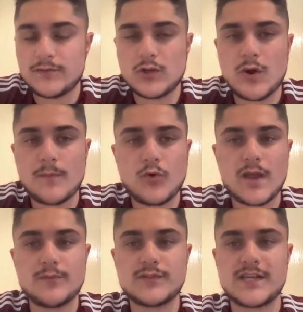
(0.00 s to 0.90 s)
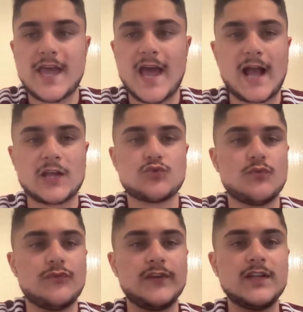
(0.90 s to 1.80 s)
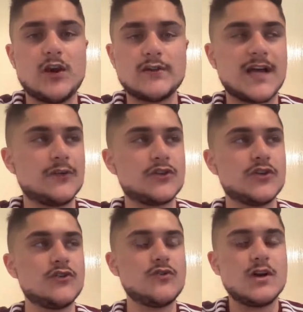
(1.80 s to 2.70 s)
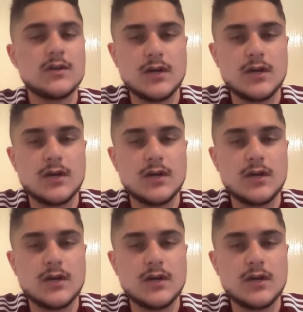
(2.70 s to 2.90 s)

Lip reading: Even though I'm not able to get actual videos out to you